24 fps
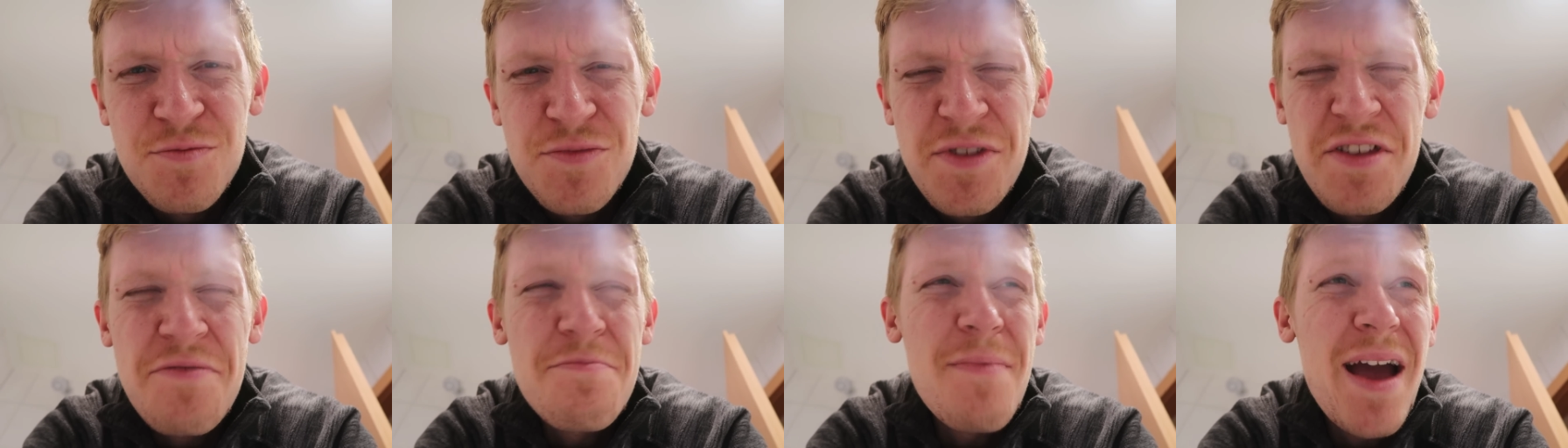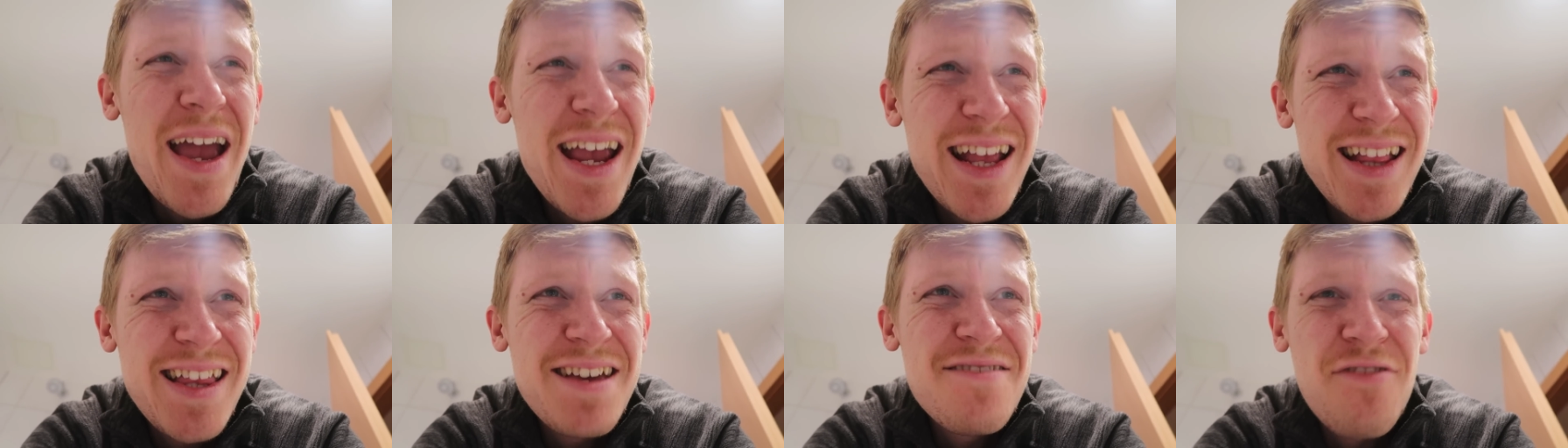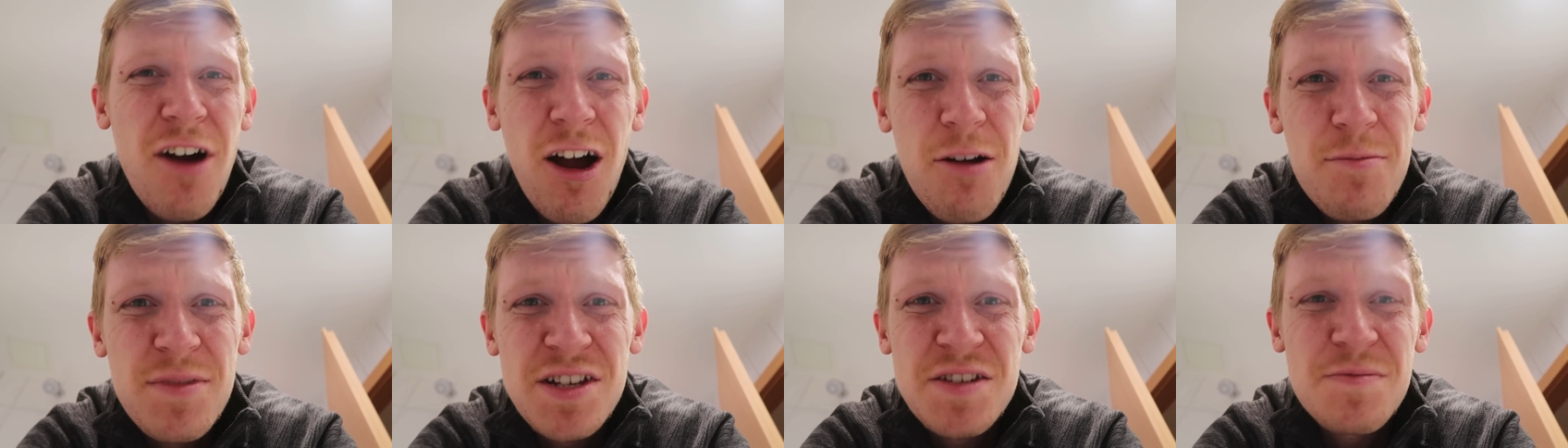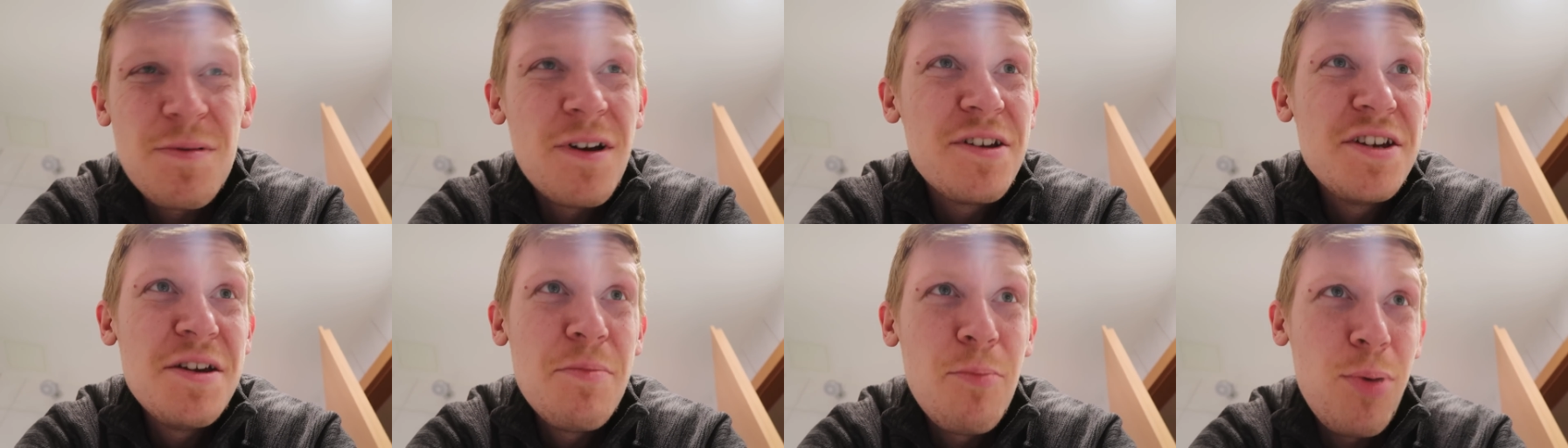Make the environment
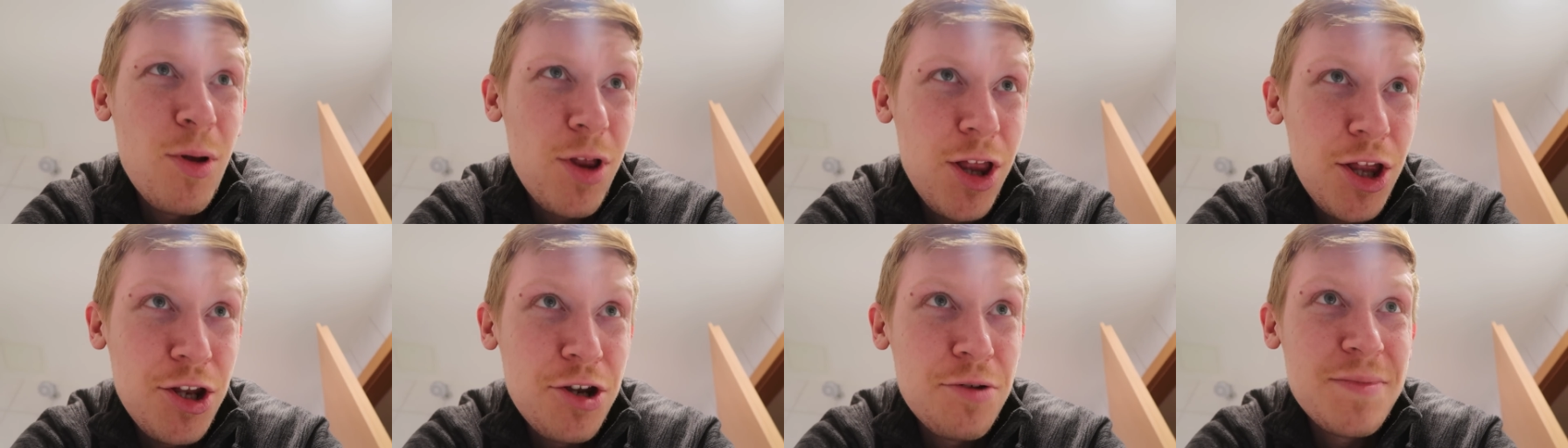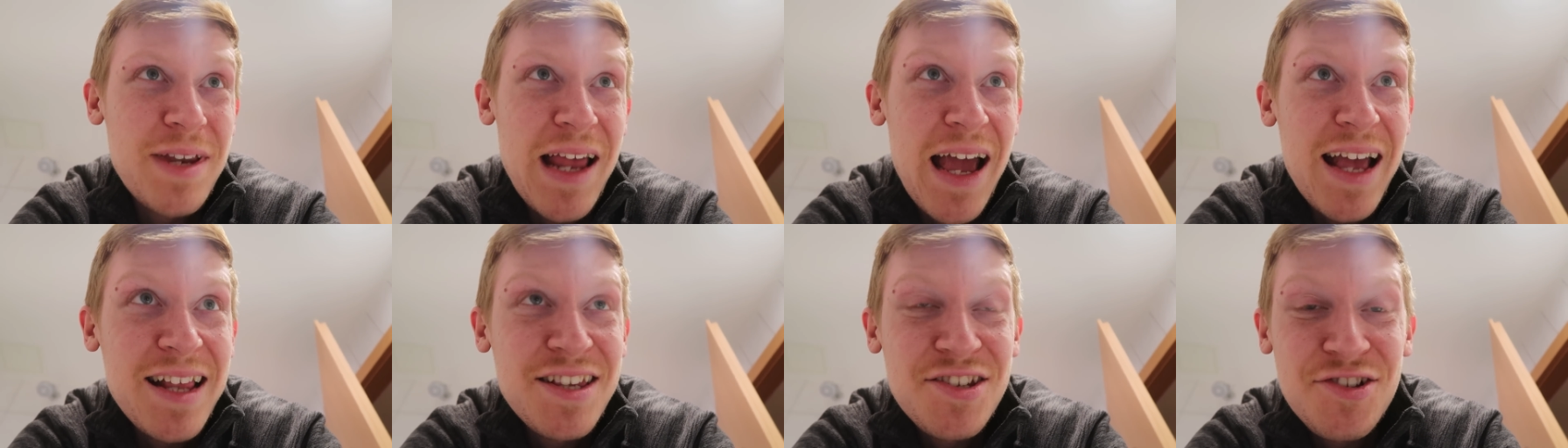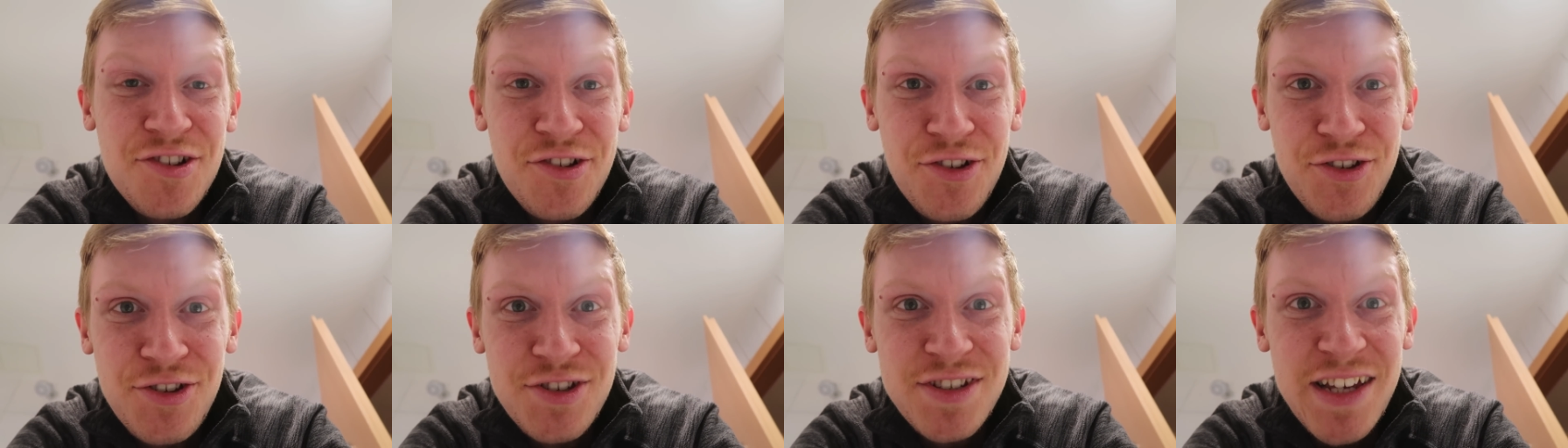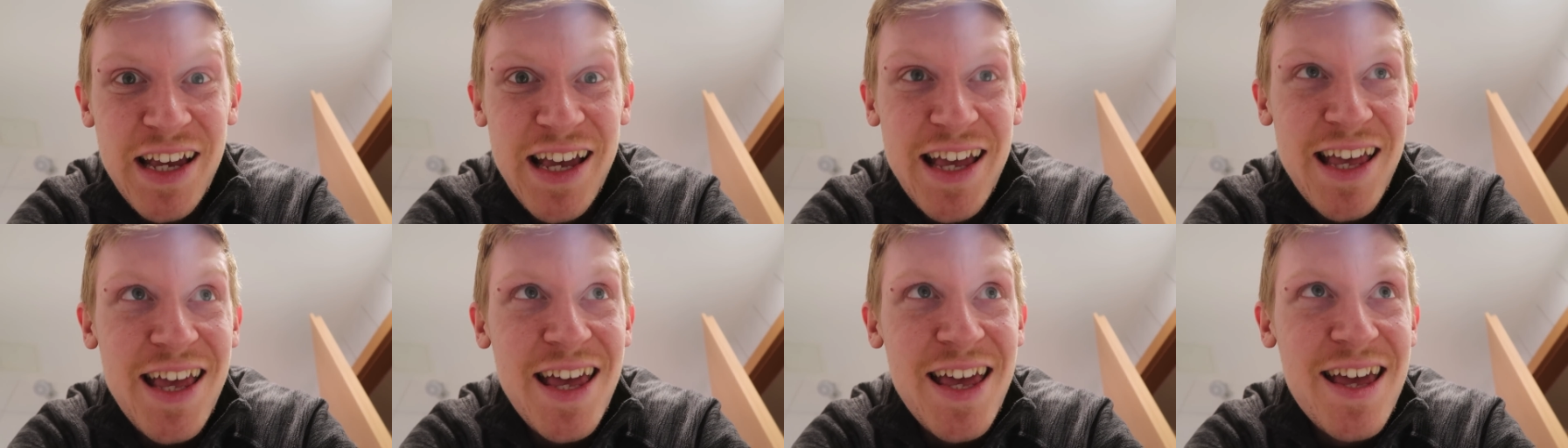smile. You're pulling up nettles,
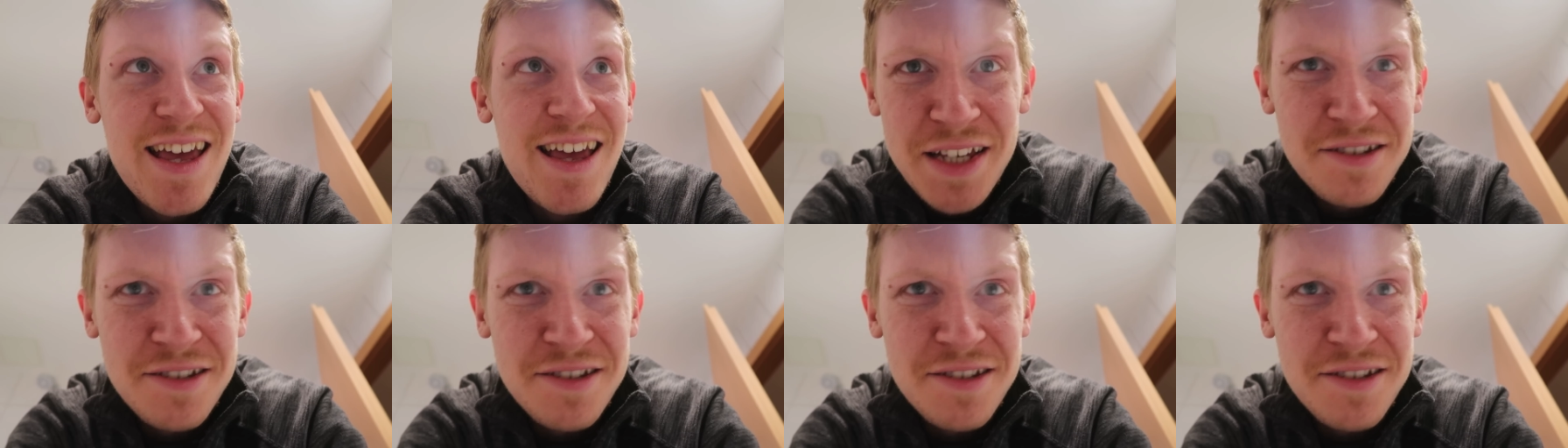eh?